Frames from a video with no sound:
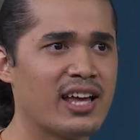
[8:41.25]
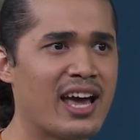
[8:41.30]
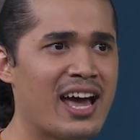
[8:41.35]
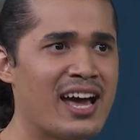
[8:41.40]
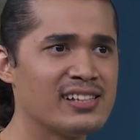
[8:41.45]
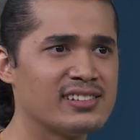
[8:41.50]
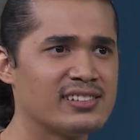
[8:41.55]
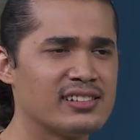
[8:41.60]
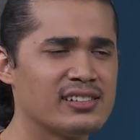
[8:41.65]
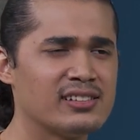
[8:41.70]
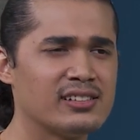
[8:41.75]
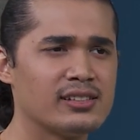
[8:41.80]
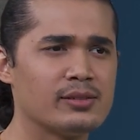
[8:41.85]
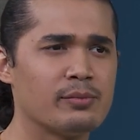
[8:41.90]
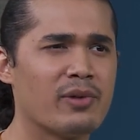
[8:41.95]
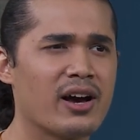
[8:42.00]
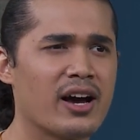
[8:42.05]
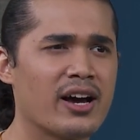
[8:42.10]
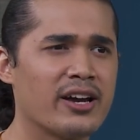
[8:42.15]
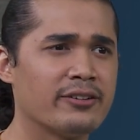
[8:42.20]
assets
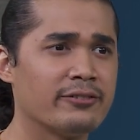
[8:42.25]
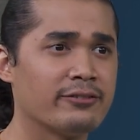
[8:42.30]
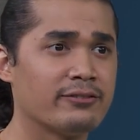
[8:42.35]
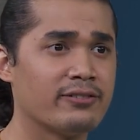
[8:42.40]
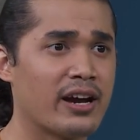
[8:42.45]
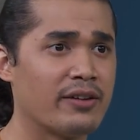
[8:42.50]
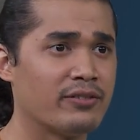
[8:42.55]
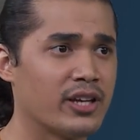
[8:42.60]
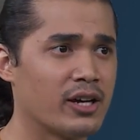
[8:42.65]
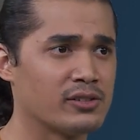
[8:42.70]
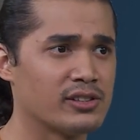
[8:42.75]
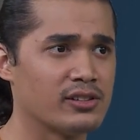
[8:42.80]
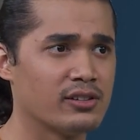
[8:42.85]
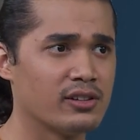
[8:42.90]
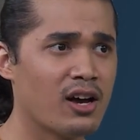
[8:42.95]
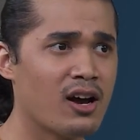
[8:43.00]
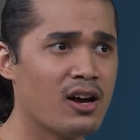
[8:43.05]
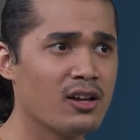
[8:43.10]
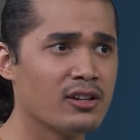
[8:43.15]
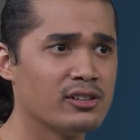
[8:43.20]
by
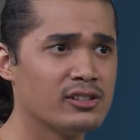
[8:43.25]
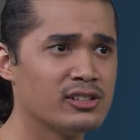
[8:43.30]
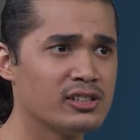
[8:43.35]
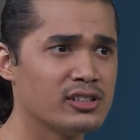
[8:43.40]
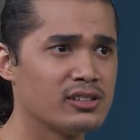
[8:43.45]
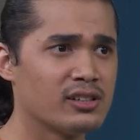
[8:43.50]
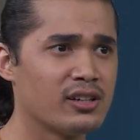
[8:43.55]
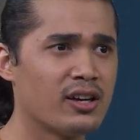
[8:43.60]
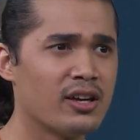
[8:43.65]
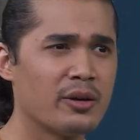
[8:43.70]
$5,000